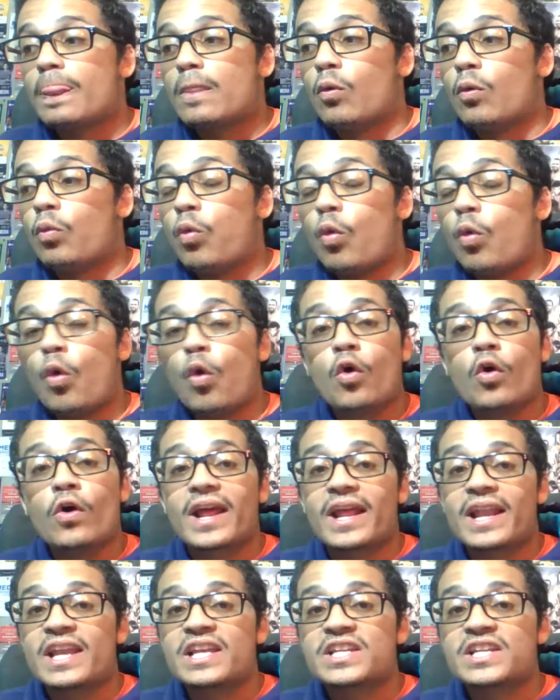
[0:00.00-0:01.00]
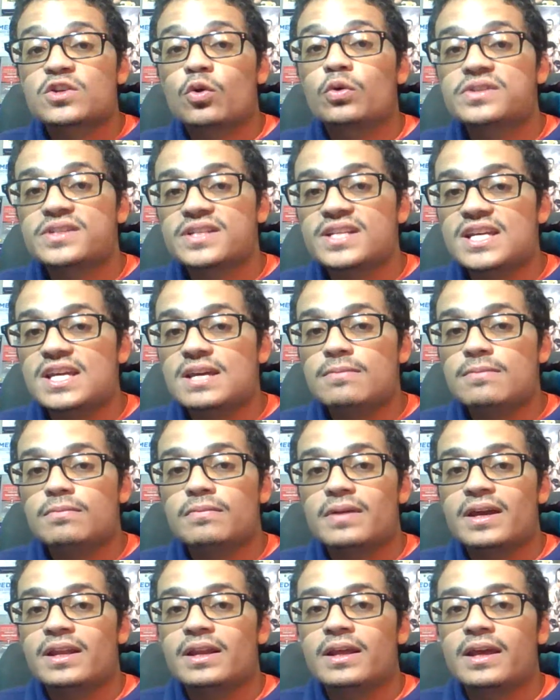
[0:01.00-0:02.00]
Ward and his whole team,
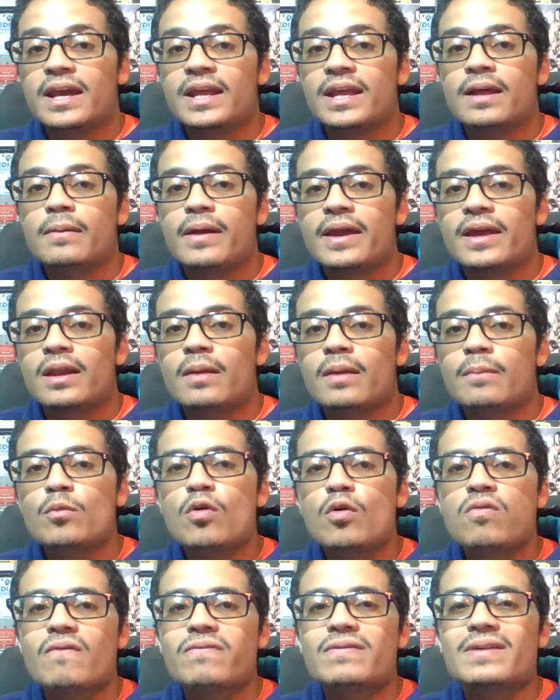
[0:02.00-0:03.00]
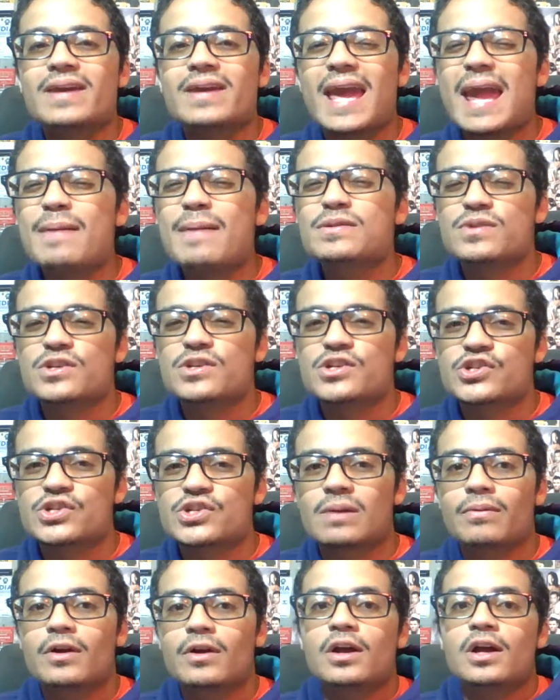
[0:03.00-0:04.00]
in a move of
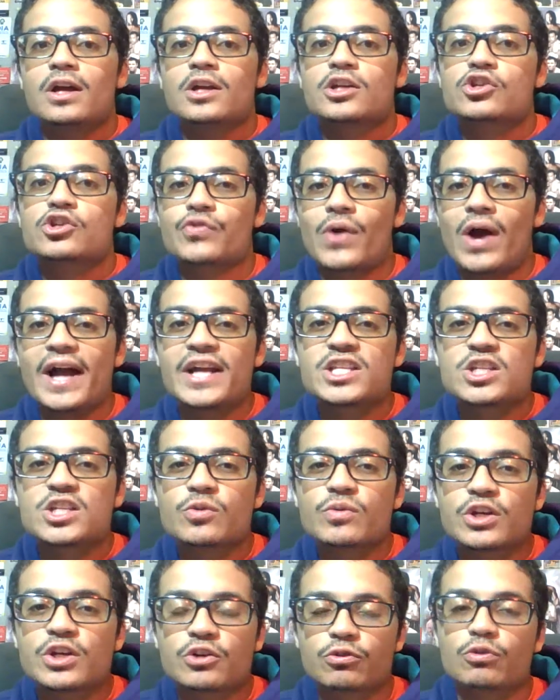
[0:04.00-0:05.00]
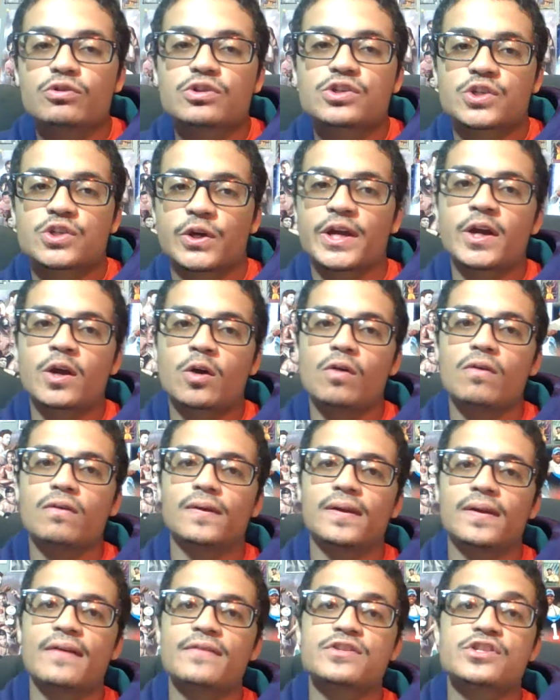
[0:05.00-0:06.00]
gamesmanship, tried to recruit Sergey
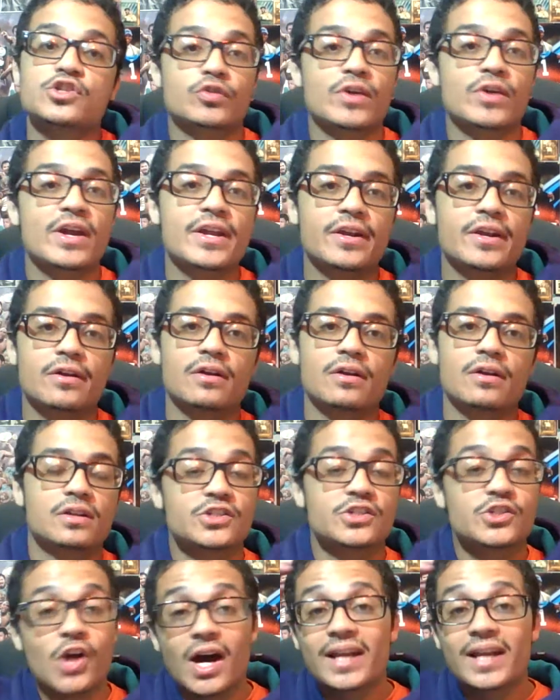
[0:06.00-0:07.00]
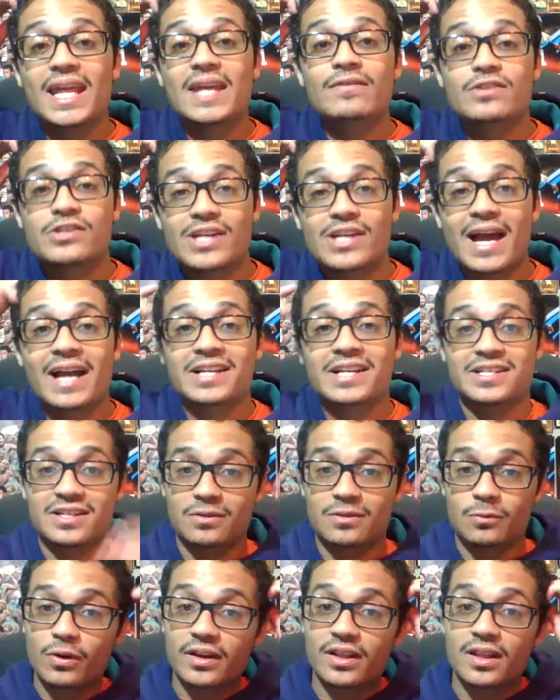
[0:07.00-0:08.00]
Kovalev's trainer, John David Jackson,
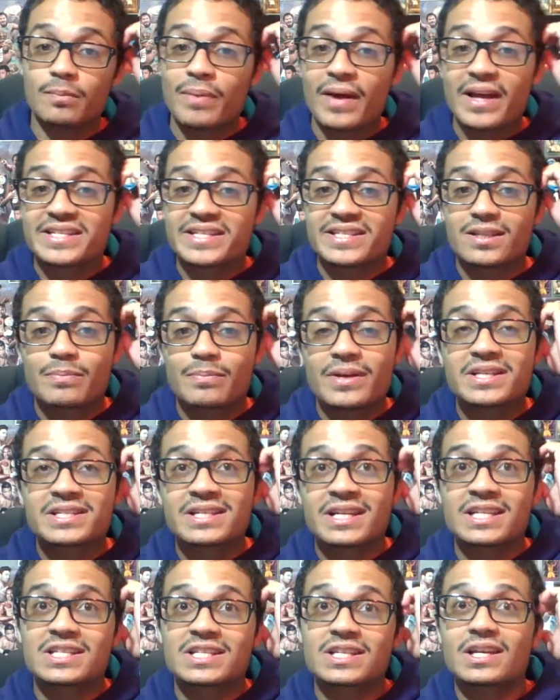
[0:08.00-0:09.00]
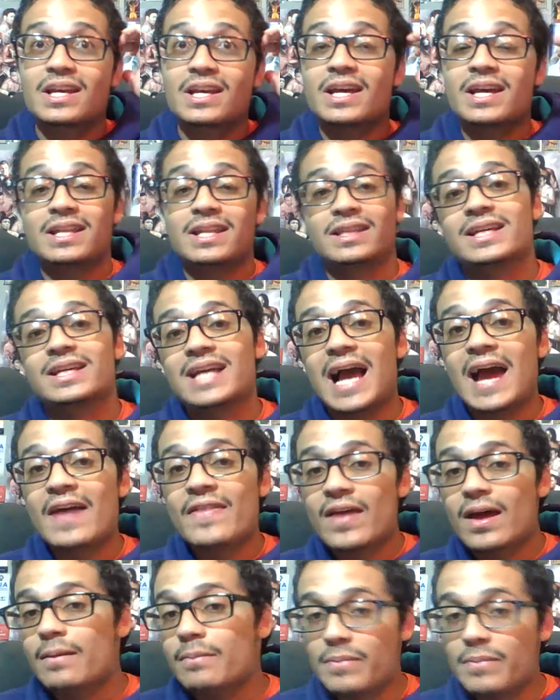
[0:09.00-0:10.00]
one of the best in the business. The guy
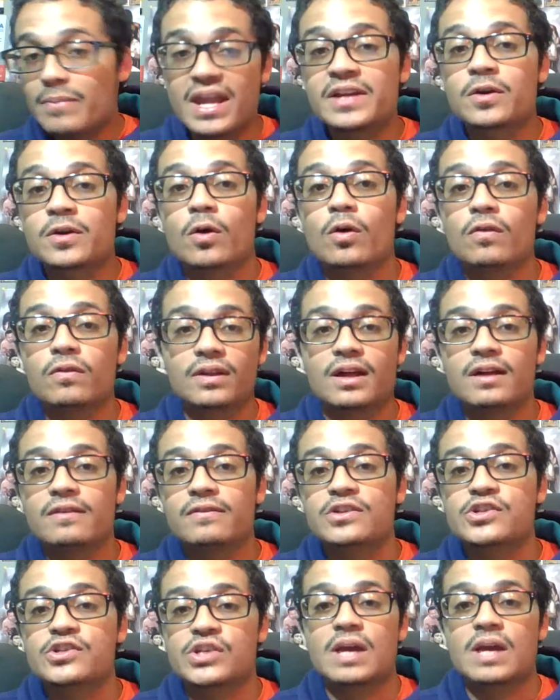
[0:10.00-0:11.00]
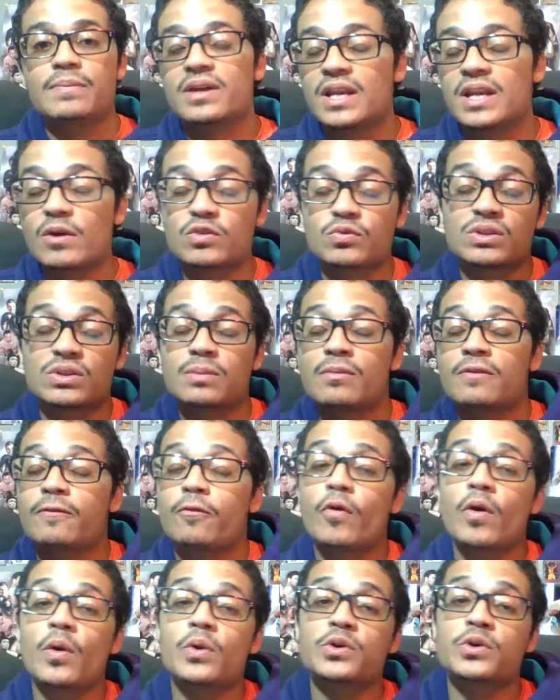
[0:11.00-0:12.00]
that made Kovalev a champion, he was with them
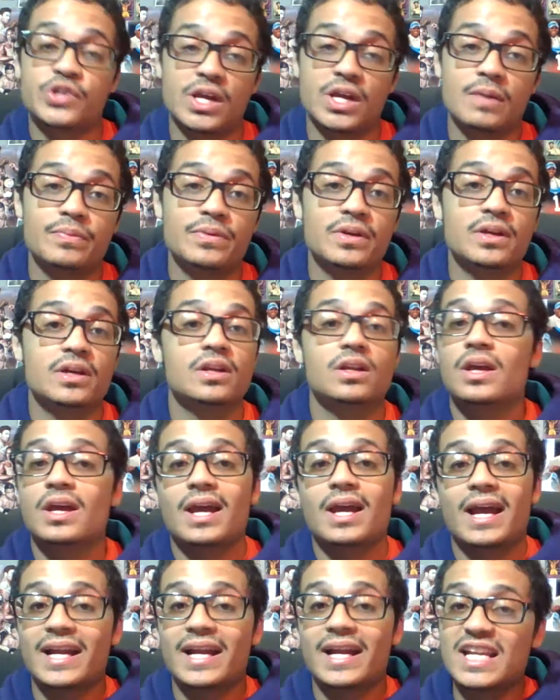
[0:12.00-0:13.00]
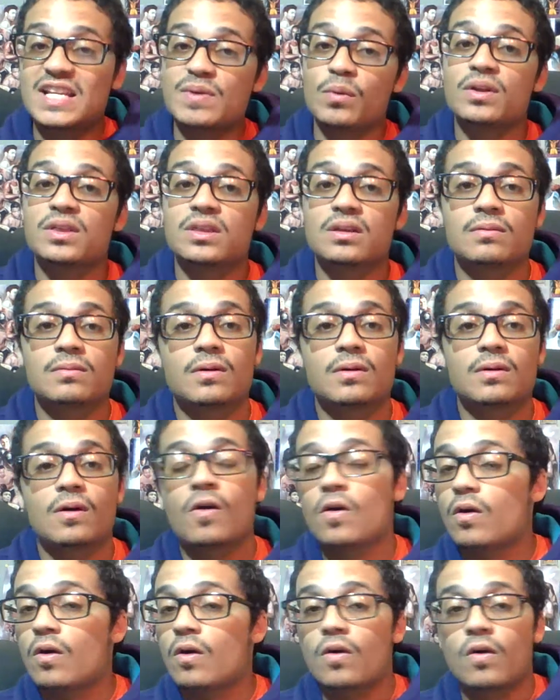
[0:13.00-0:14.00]
before he was a champion, and he's been with them
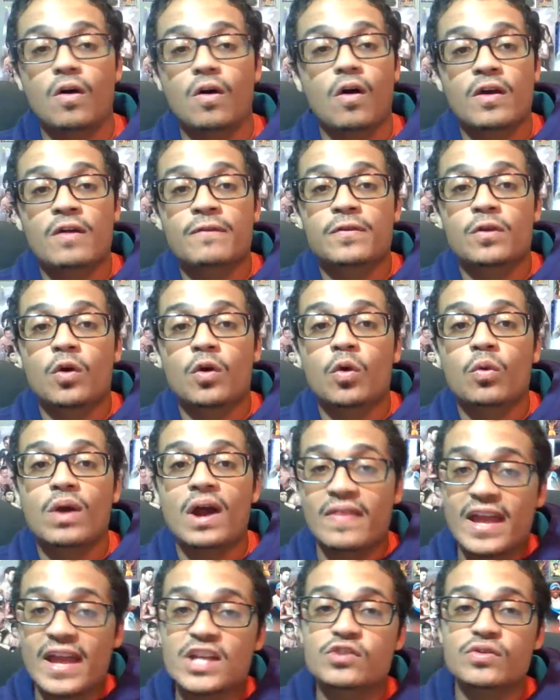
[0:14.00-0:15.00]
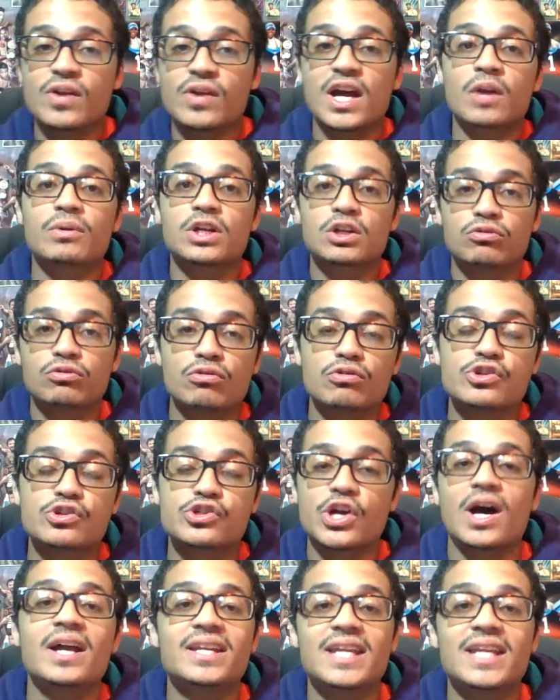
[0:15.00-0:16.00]
all there for the whole ride. They try to recruit
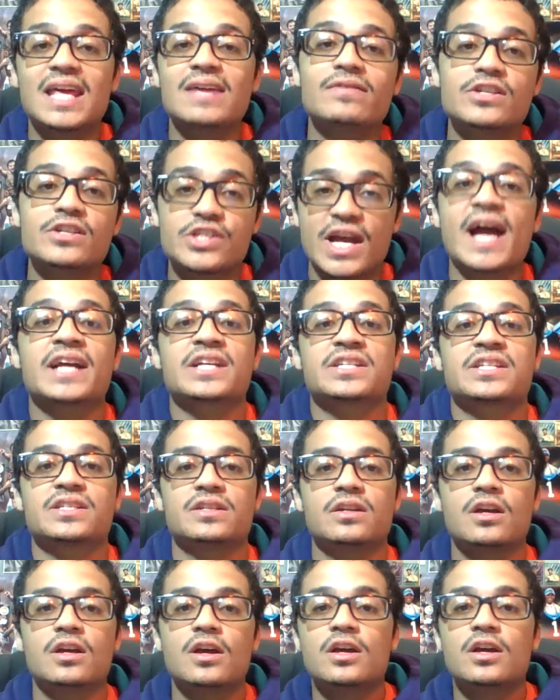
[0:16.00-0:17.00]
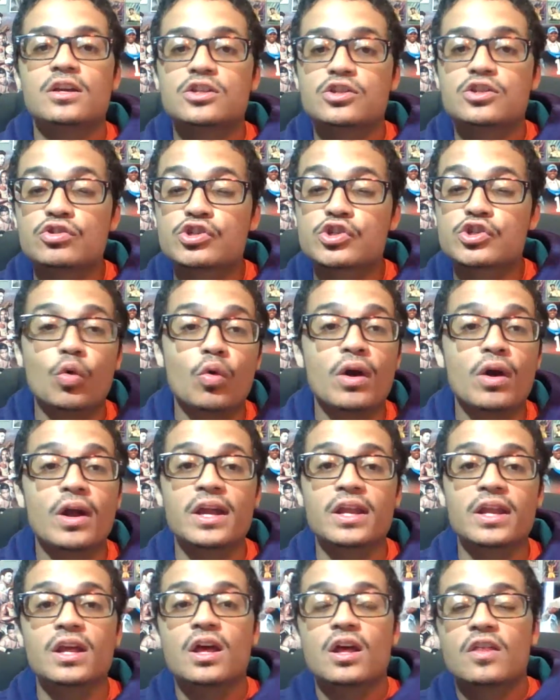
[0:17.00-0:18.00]
John David Jackson to
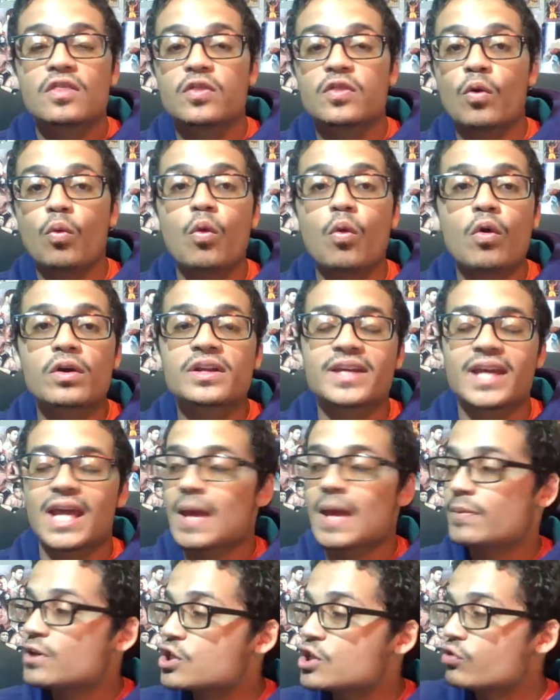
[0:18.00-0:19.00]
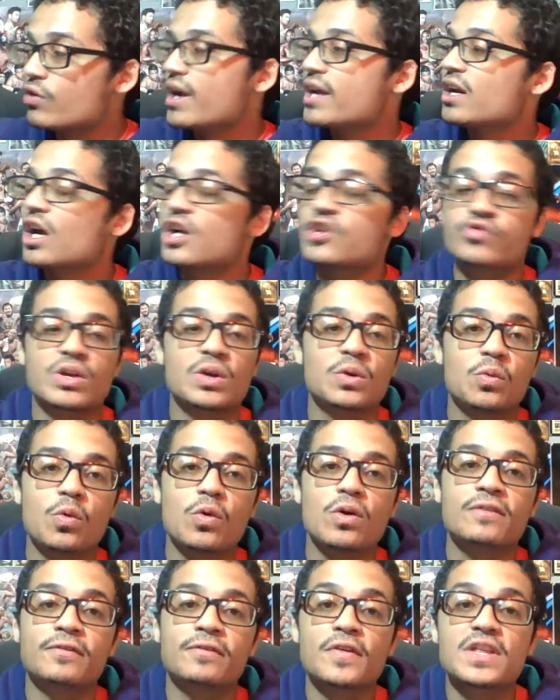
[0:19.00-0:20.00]
join the Ward camp and train Andre
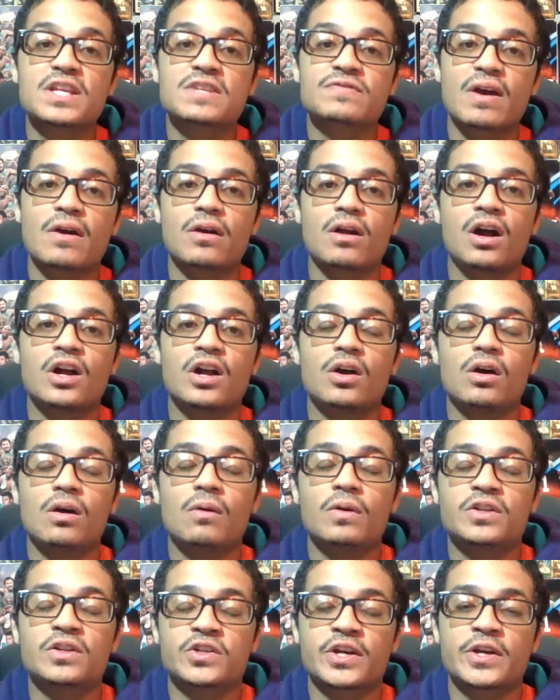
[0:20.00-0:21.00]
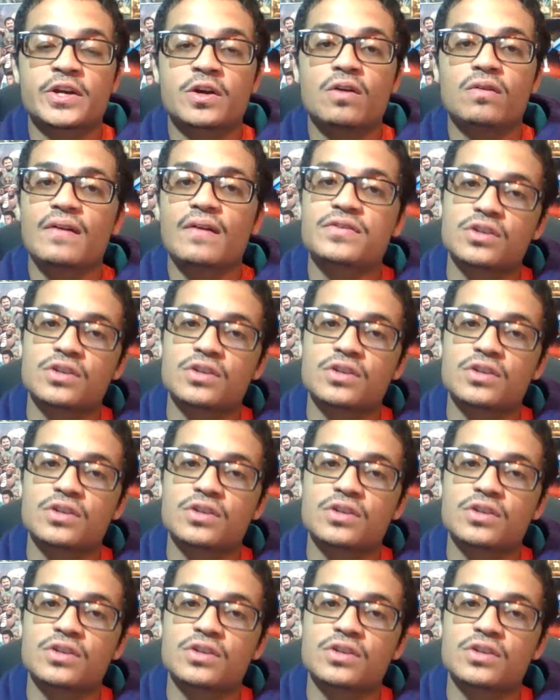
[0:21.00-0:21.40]
Ward for this fight with Sergey Kovalev.